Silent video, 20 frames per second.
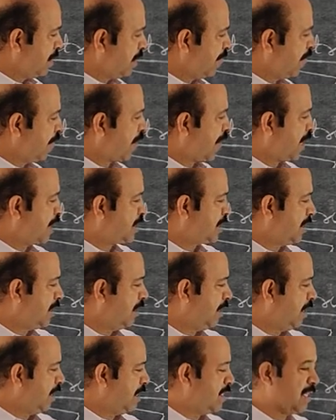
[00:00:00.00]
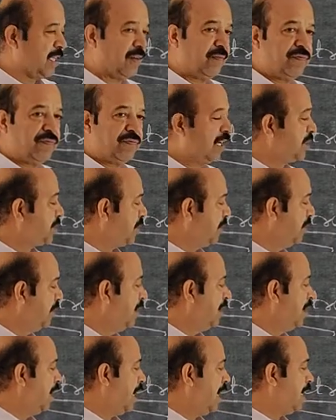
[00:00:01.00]
refraction, here is a reflection,
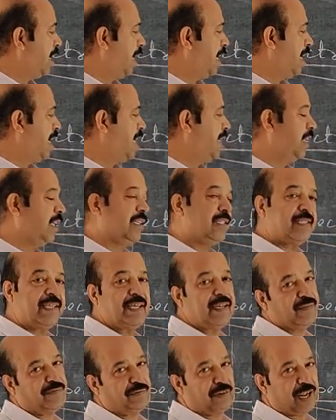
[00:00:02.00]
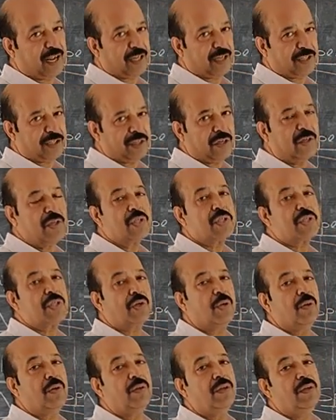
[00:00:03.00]
and again here is a refraction. So
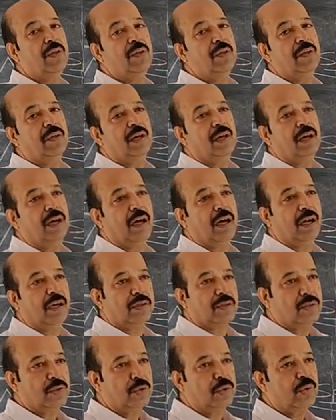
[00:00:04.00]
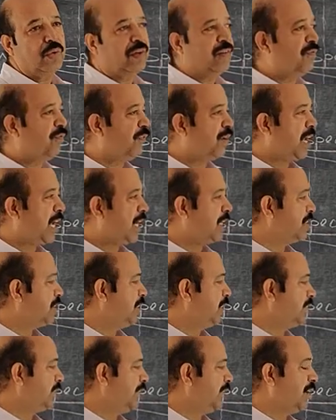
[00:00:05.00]
two
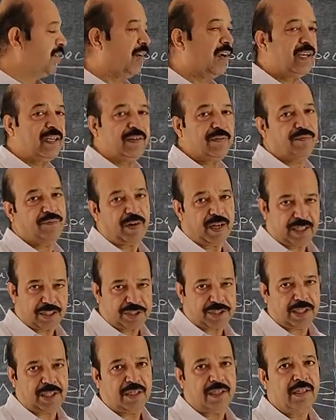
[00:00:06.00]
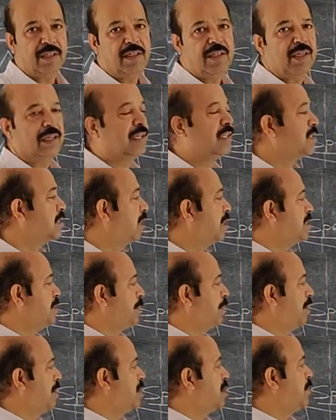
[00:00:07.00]
refractions and one reflection is
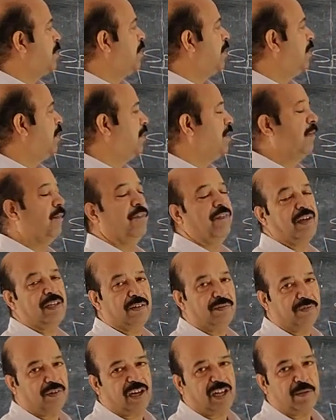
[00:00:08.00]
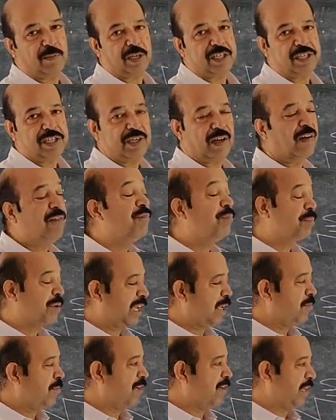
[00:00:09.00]
responsible for the formation of
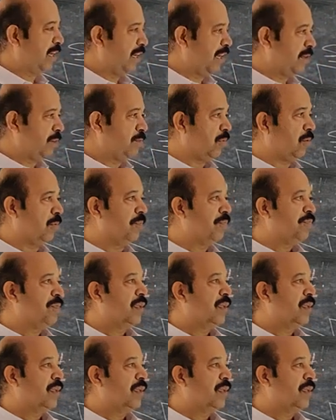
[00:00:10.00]
primary rainbow.